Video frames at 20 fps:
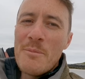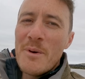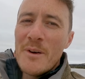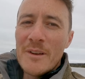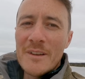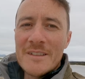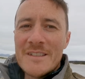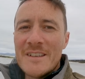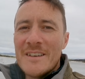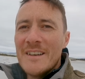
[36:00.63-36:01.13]

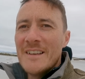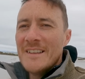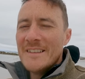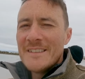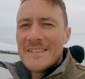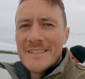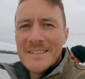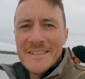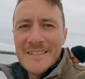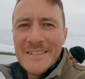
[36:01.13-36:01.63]

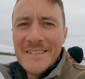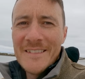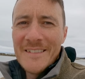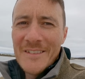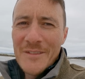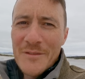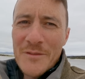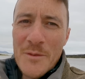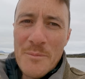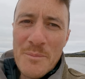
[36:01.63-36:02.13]
apologise
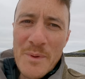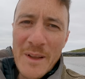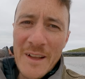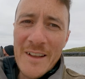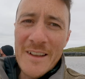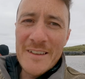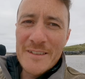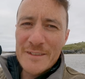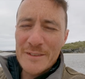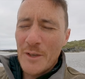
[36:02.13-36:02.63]
for being
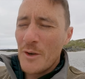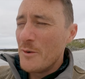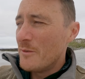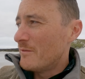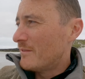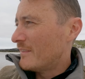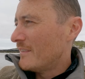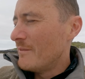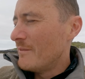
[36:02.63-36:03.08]
so,